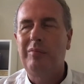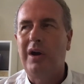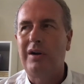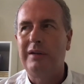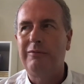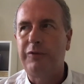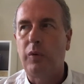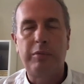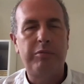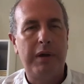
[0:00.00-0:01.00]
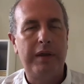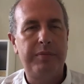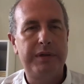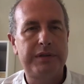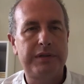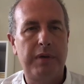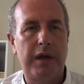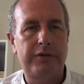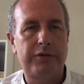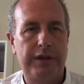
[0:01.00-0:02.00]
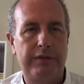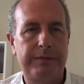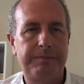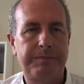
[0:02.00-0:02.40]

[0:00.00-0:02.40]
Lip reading: are informed by the business model shift